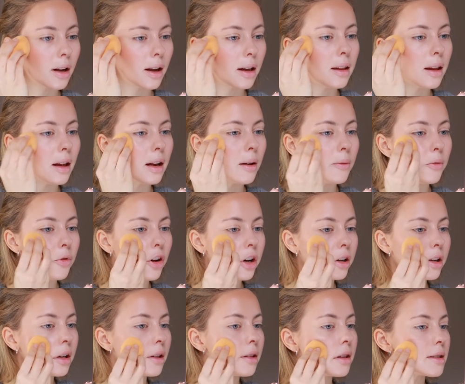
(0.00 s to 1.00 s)
And then I'm
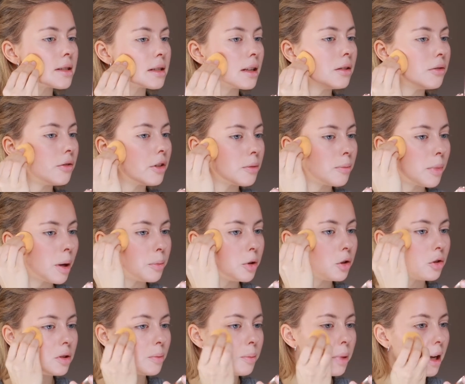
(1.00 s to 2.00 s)
working this in with my
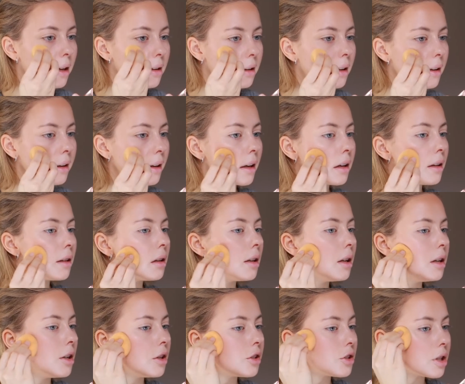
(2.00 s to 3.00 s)
beauty blender again,
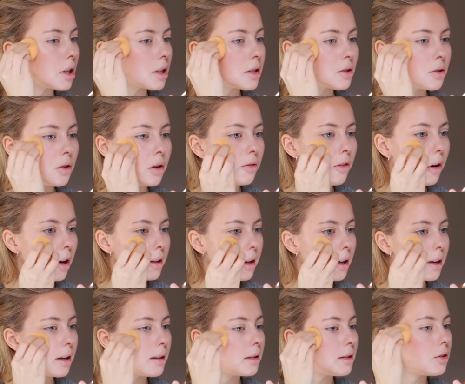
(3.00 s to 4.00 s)
just to avoid
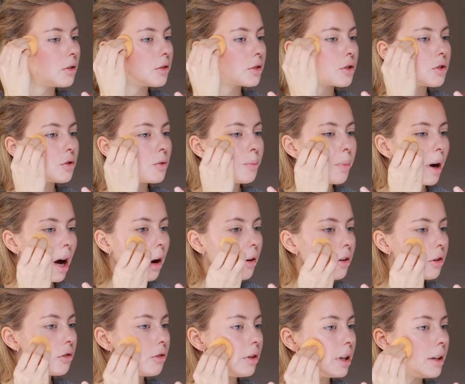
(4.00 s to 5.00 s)
that it looks too
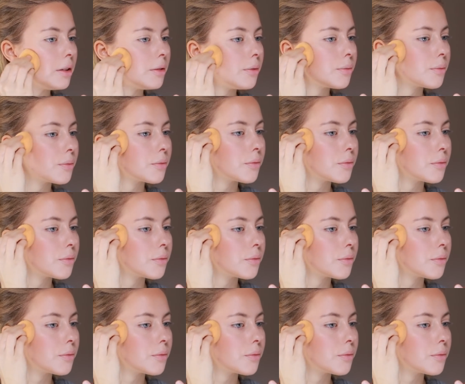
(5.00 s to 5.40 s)
powdery.